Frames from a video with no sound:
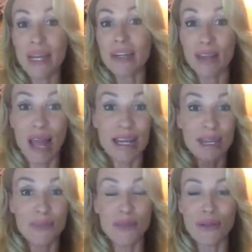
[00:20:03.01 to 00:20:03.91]
been
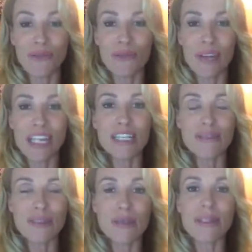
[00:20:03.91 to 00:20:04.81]
lining up a lot of
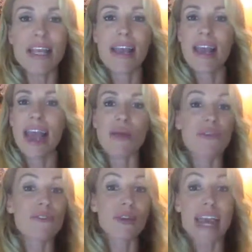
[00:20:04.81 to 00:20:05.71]
interviews,
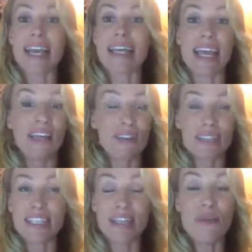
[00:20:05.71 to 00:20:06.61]
and we've got
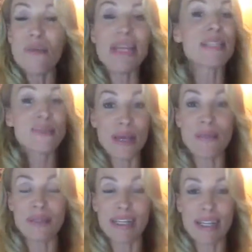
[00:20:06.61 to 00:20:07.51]
just amazing
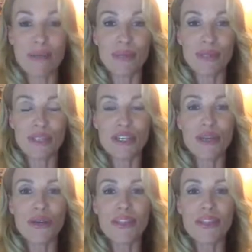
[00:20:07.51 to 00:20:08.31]
people that are coming on the show.